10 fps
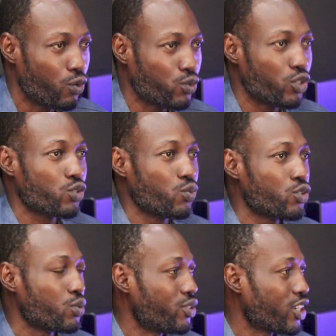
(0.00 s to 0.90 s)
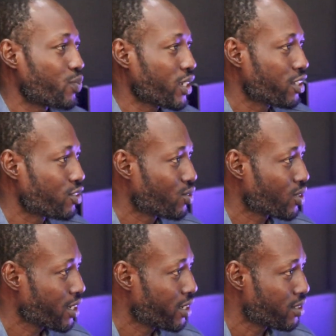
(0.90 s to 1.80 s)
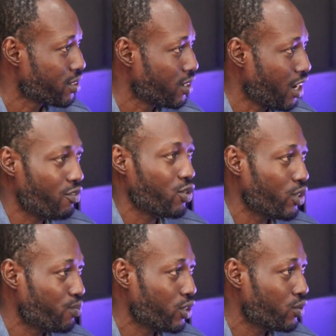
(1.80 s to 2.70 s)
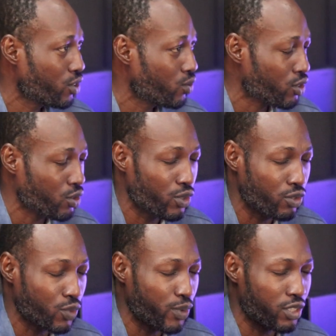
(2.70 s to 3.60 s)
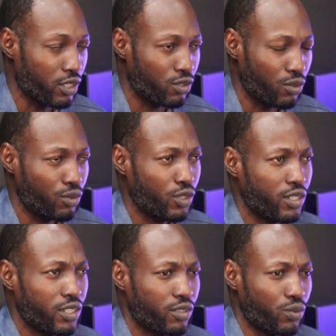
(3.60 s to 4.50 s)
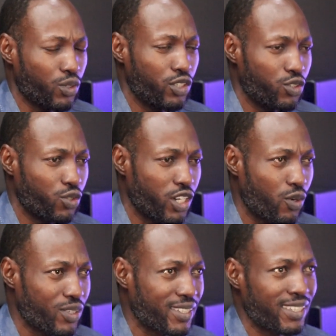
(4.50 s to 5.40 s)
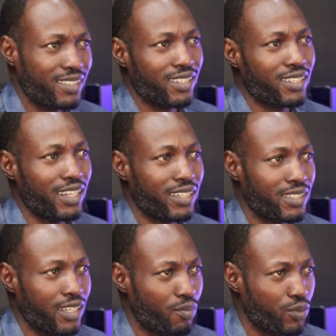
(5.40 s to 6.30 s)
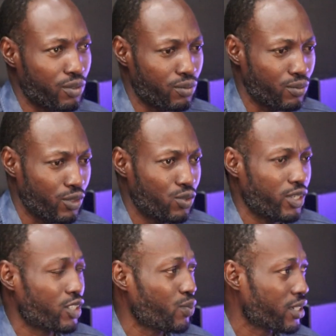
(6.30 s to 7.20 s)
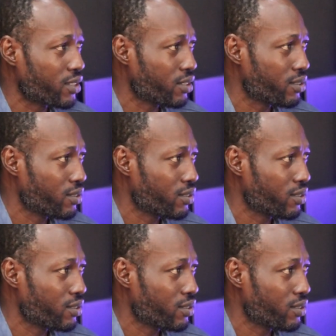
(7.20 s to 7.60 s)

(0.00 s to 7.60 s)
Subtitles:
Who doesn't want to be respected in the society? Everybody wants to be respected. So when the younger ones see things like this happening, what do you expect?